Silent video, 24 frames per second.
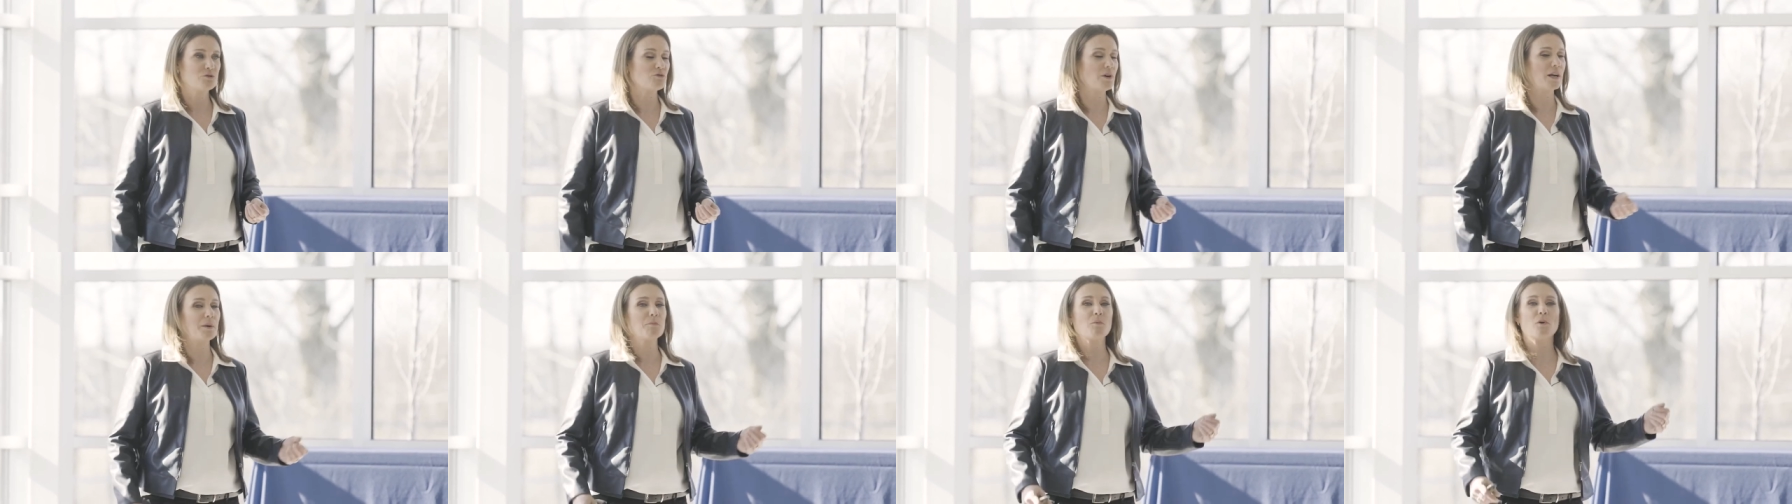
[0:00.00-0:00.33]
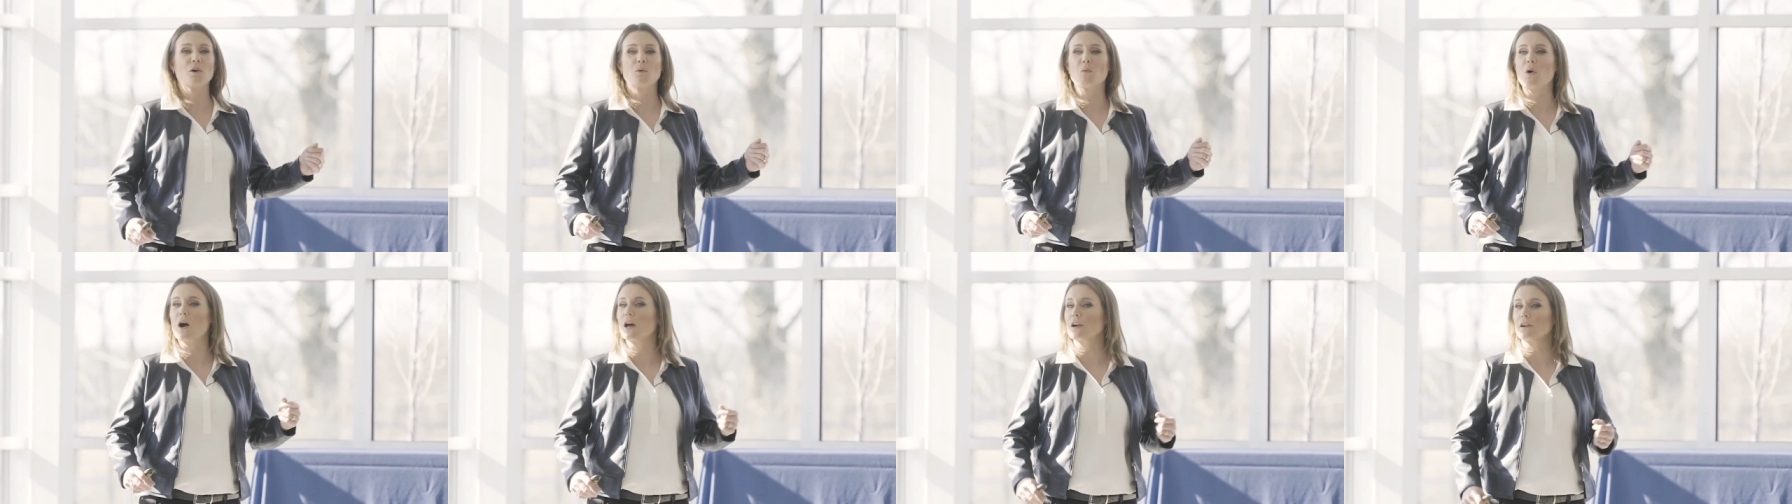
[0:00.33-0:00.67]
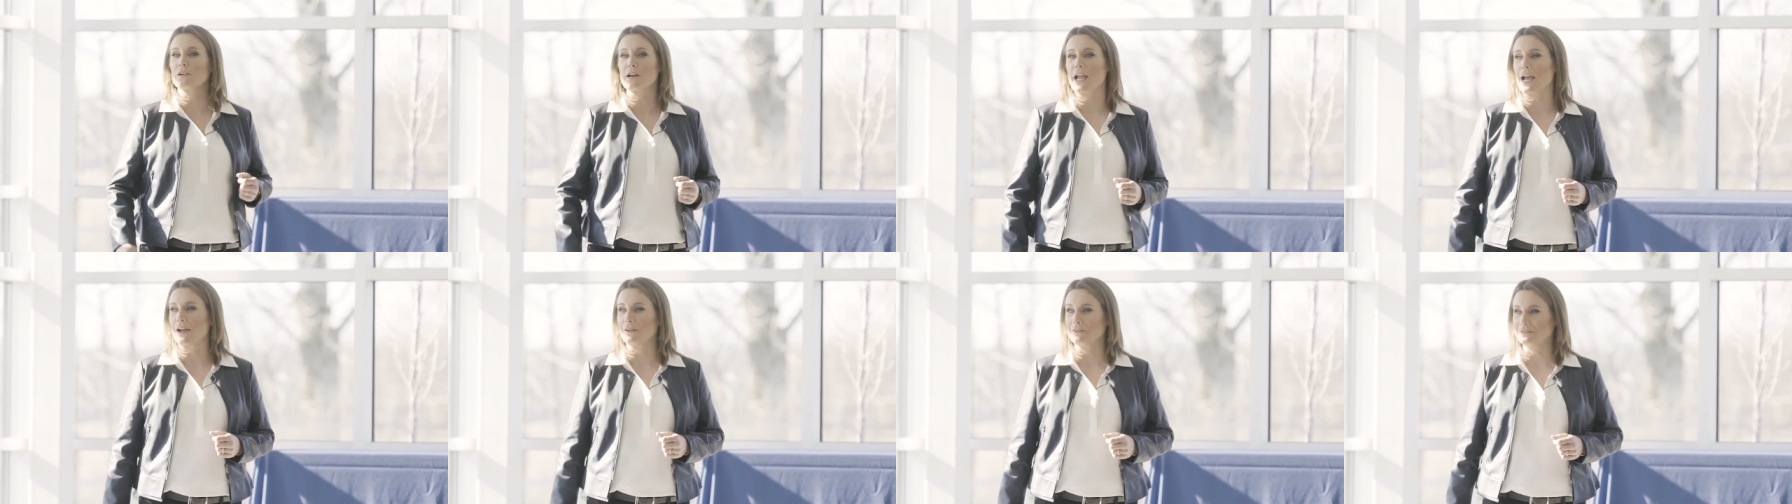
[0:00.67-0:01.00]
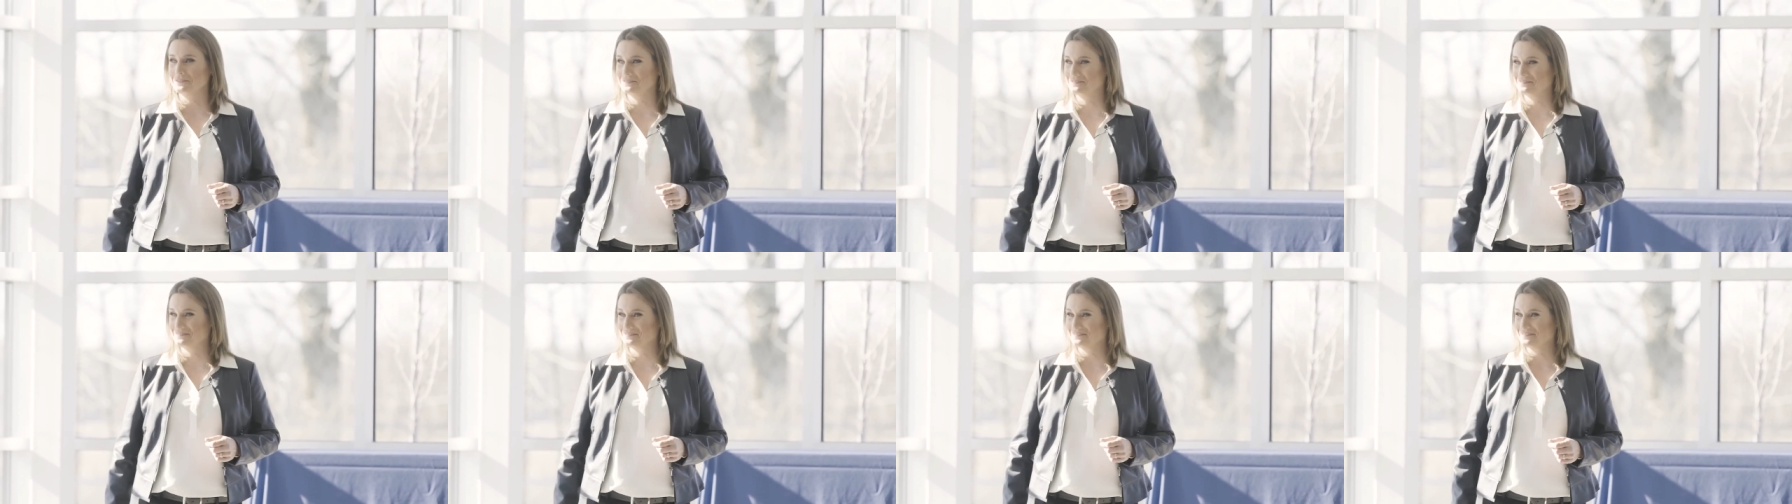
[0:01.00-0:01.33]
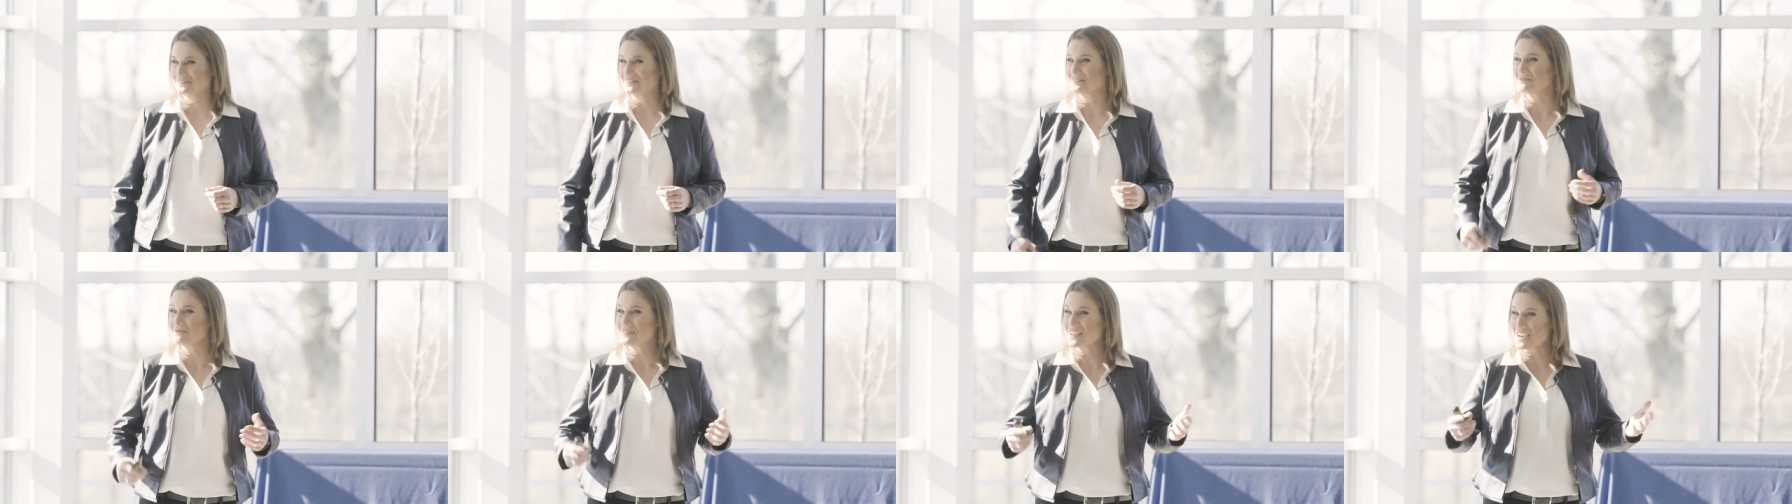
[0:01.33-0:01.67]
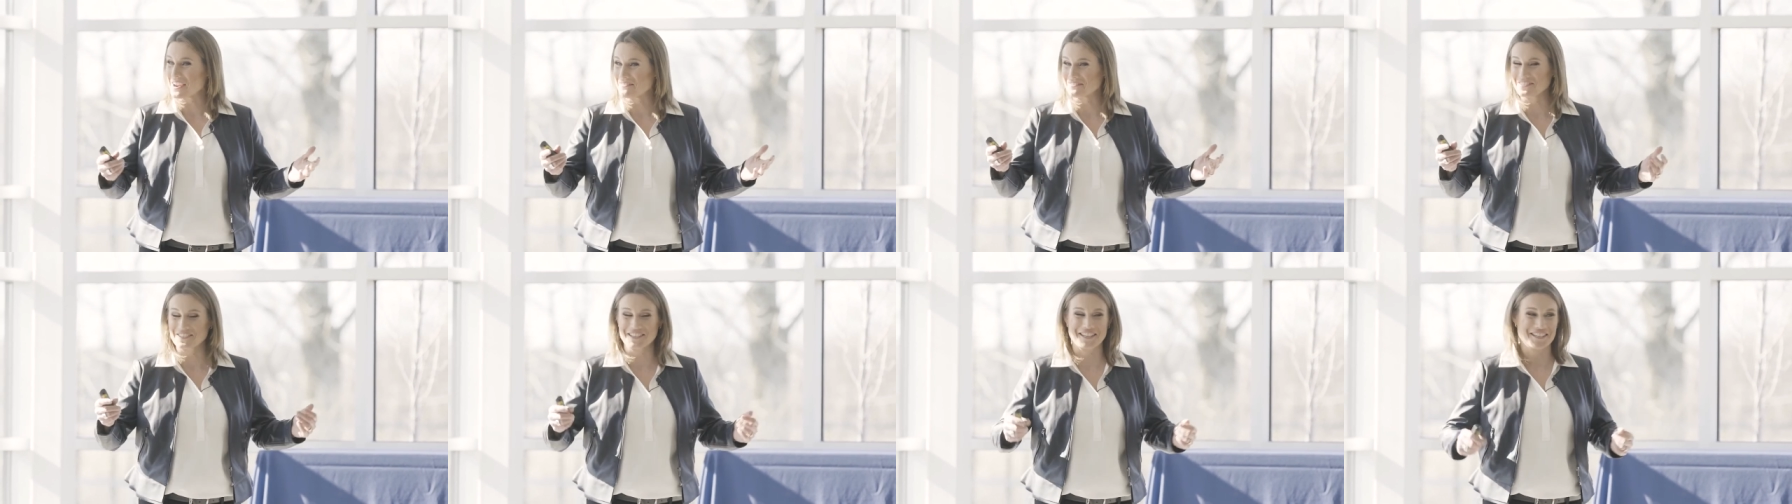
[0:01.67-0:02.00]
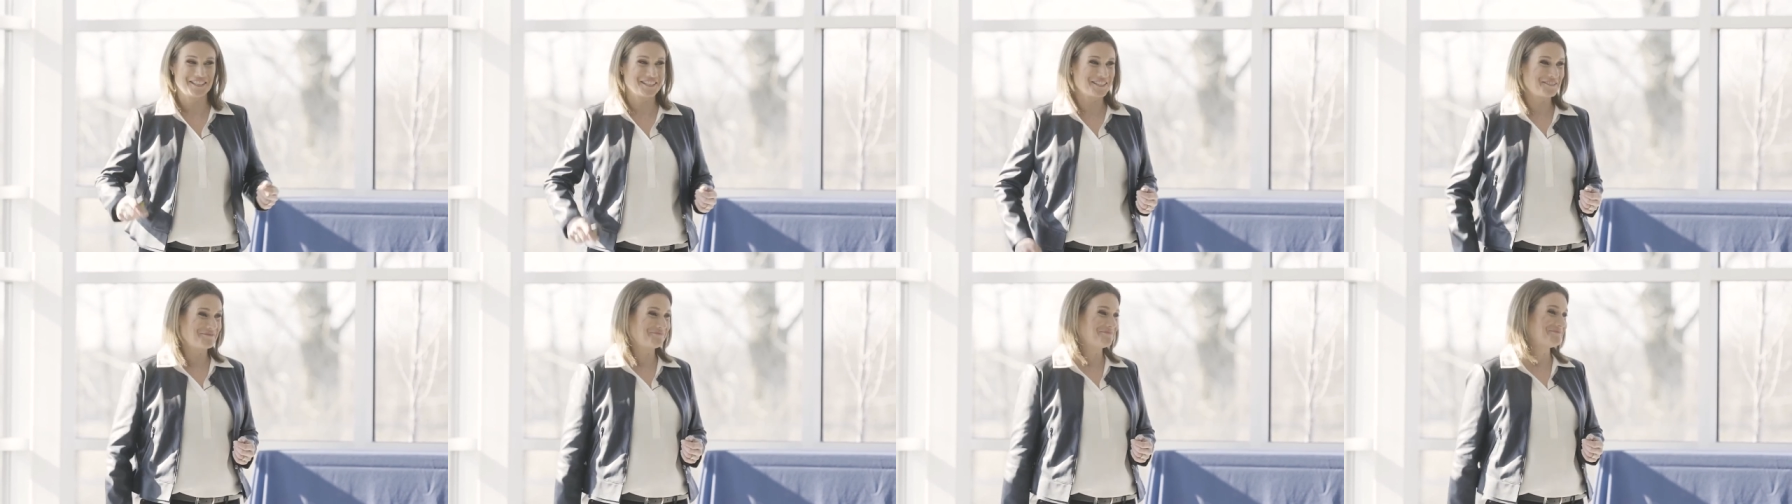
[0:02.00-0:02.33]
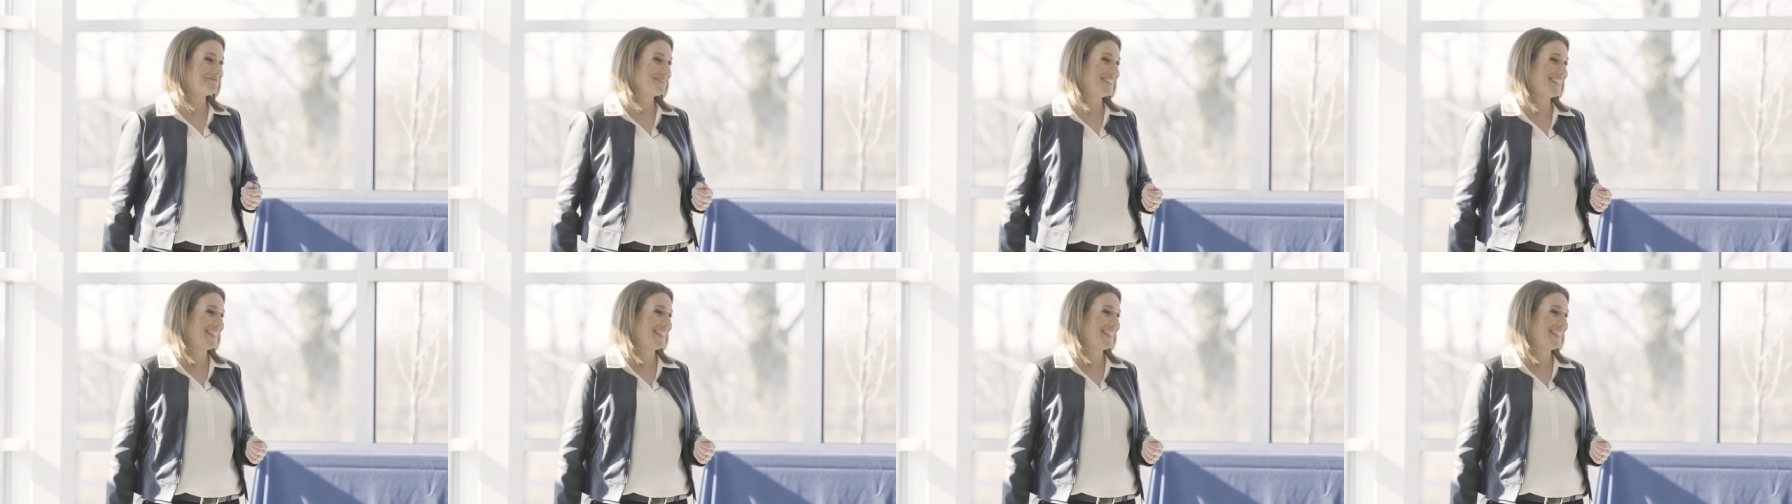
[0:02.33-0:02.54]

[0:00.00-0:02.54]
Drink more water now, whatever it is.